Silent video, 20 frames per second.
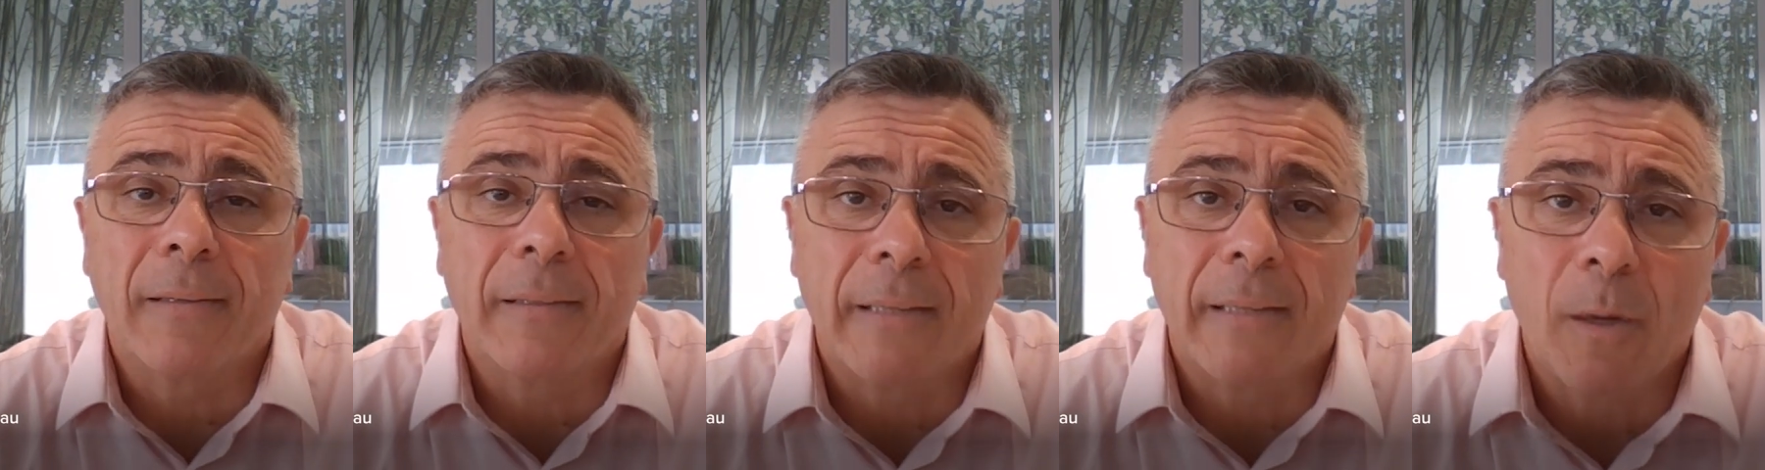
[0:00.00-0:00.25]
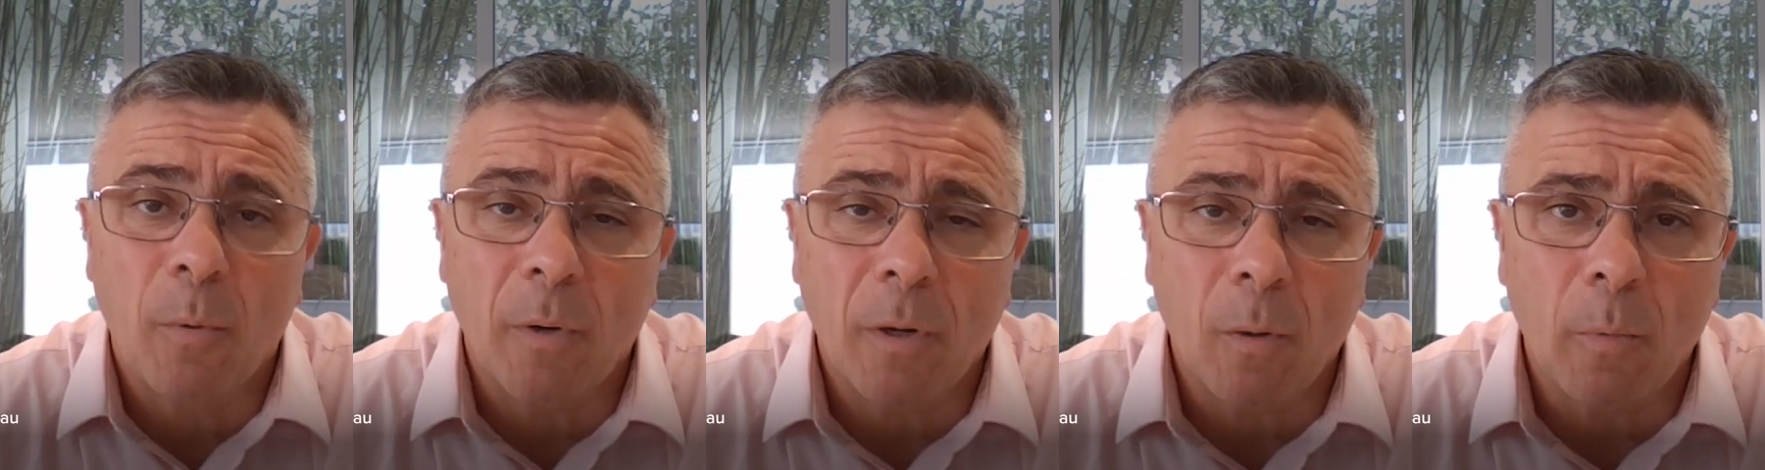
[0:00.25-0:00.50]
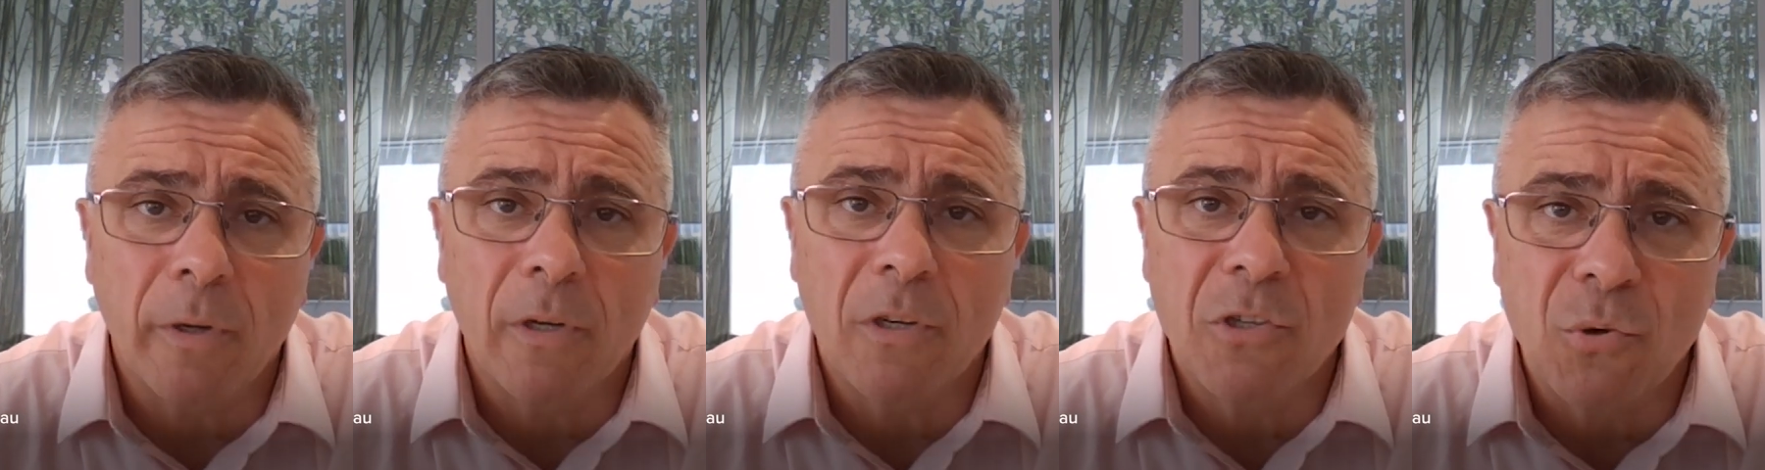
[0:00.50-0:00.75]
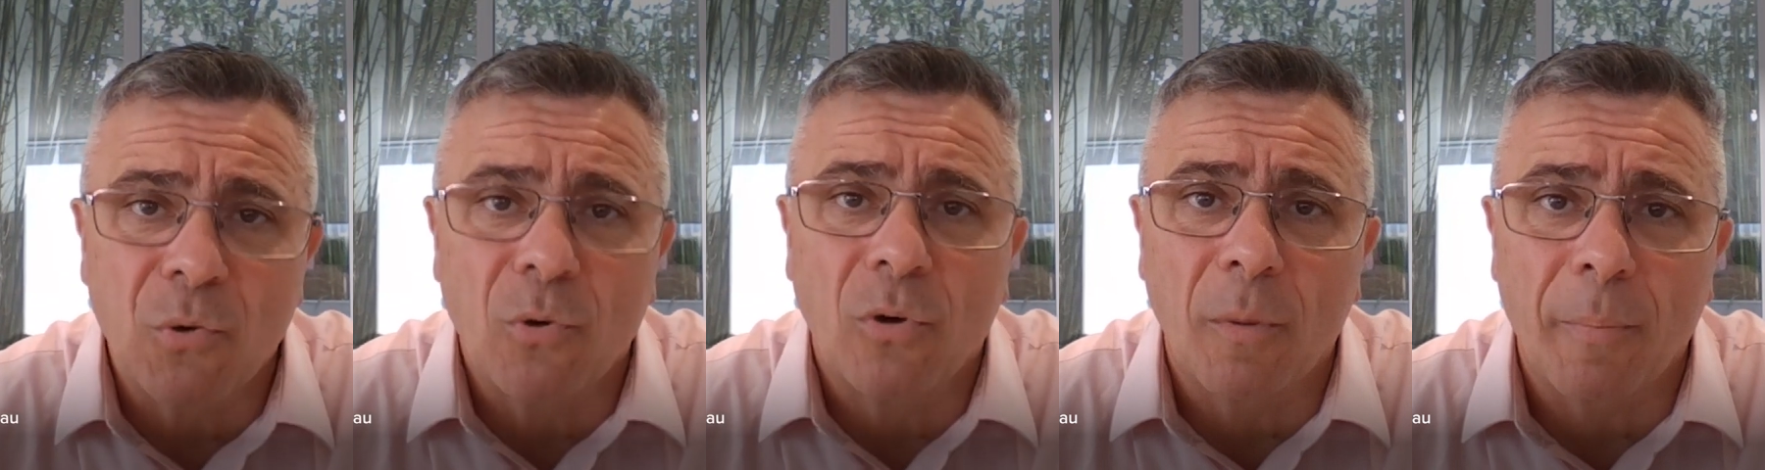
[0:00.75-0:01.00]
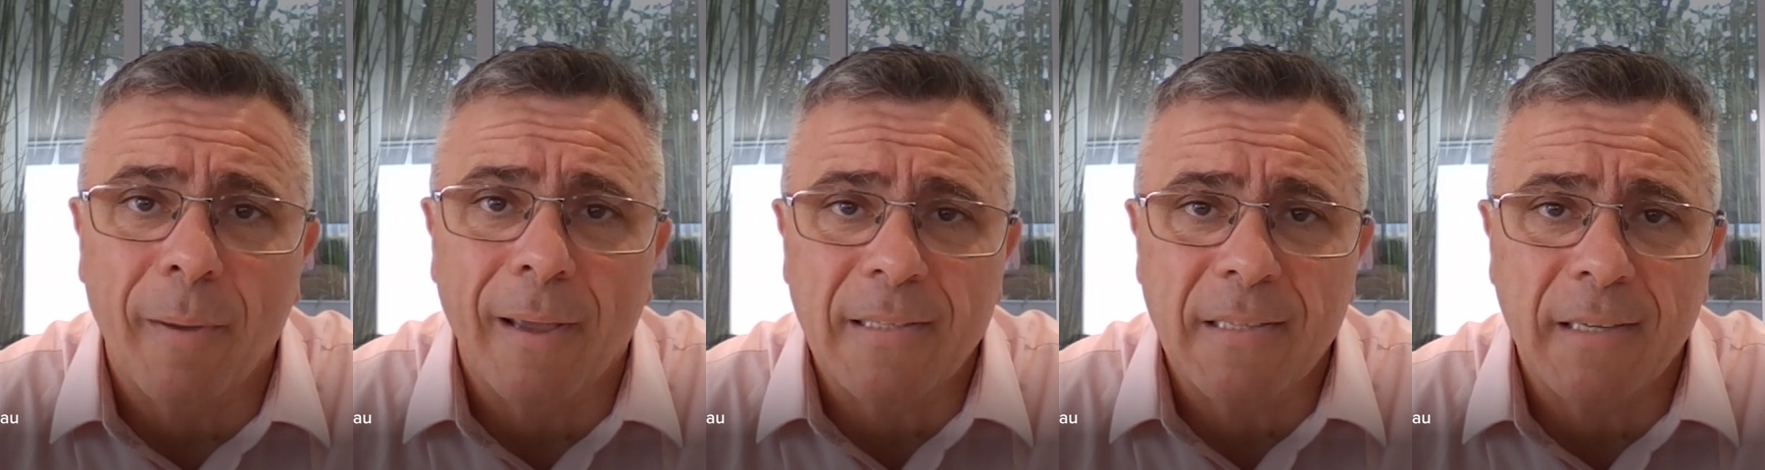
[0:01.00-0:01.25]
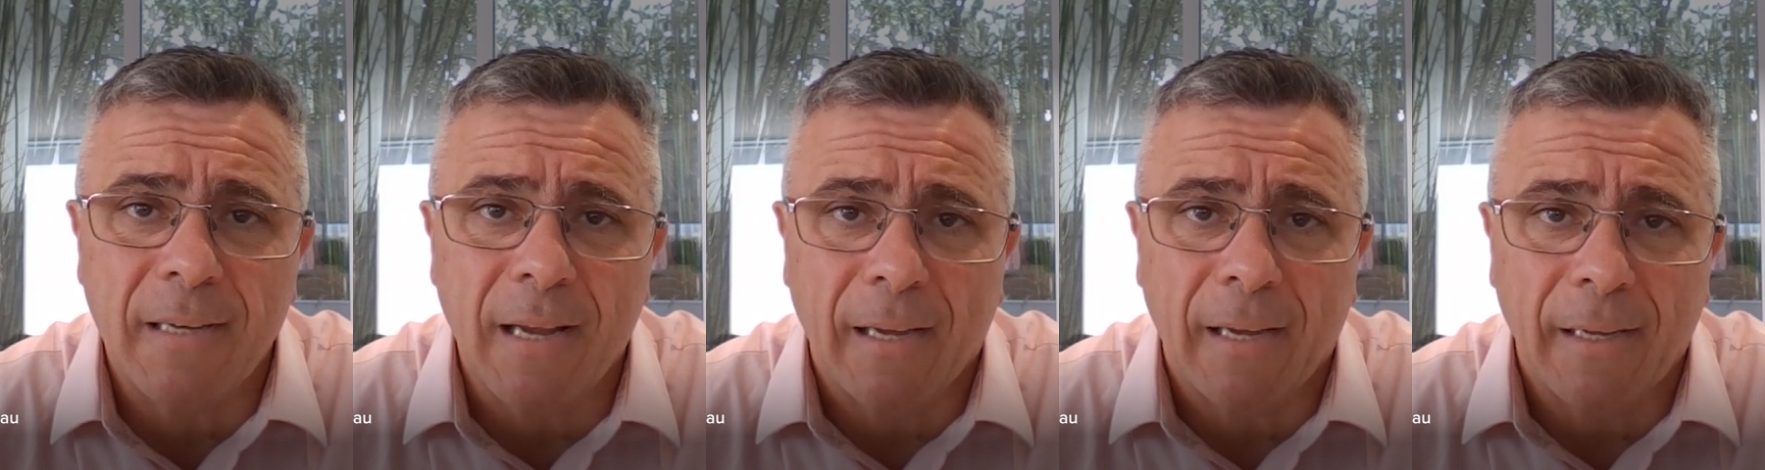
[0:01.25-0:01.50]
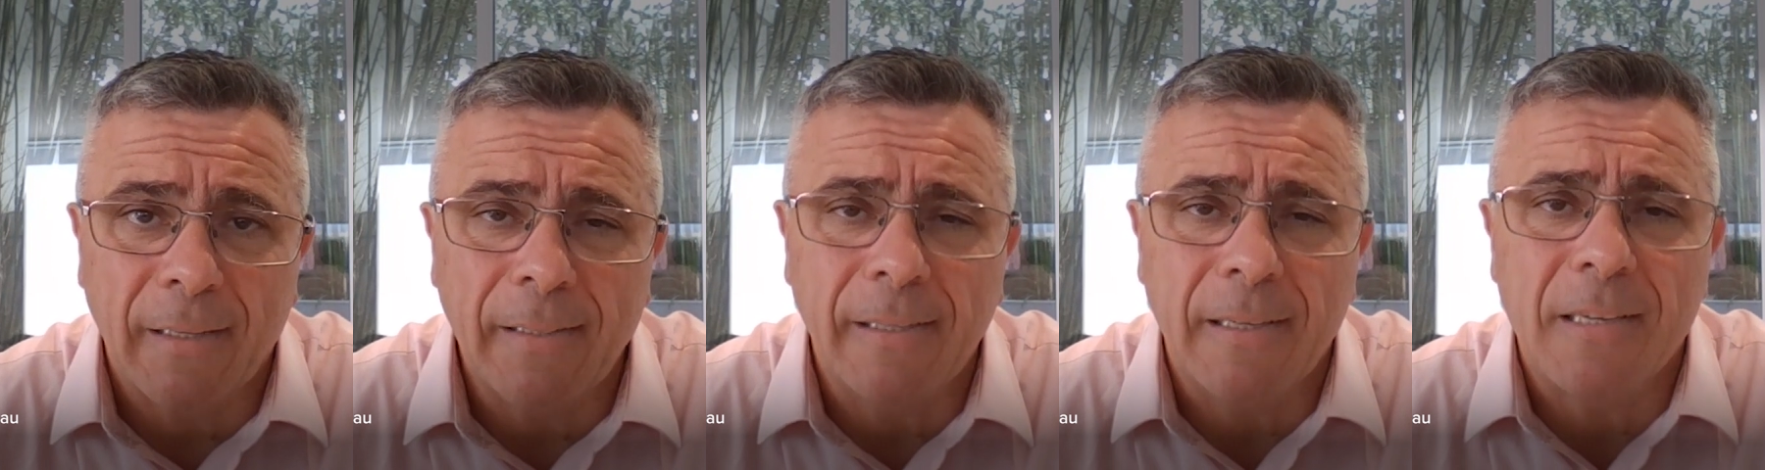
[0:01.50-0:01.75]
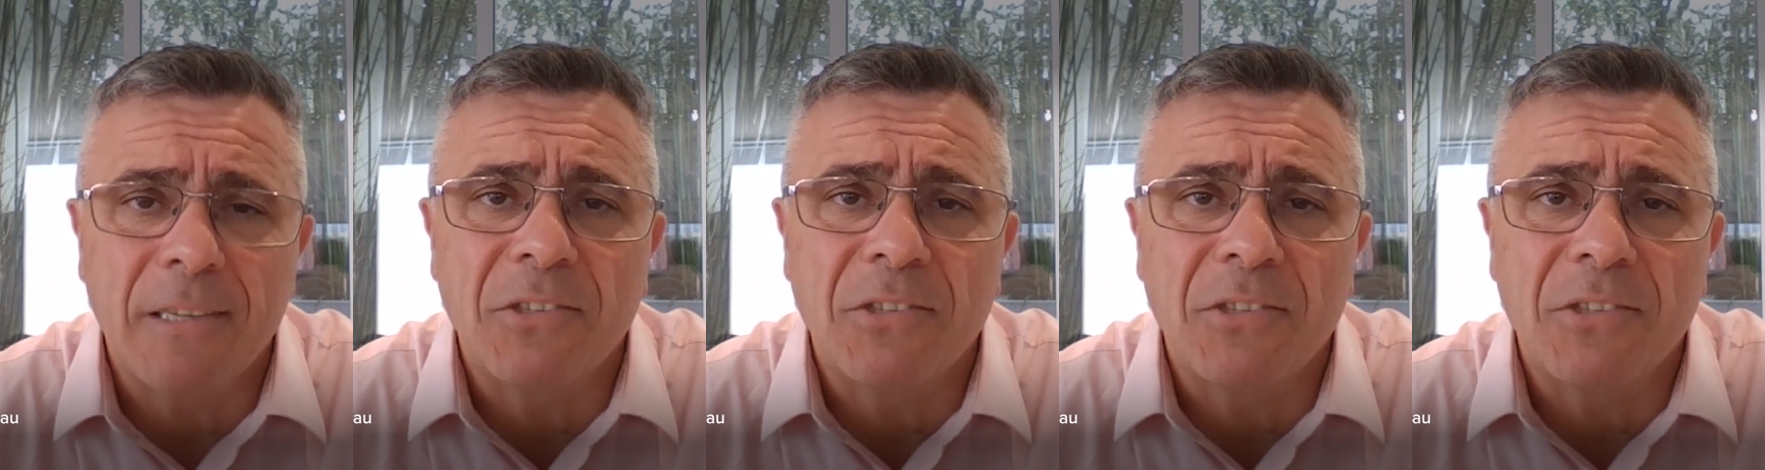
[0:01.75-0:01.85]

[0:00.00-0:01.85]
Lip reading: Now what I want to talk about today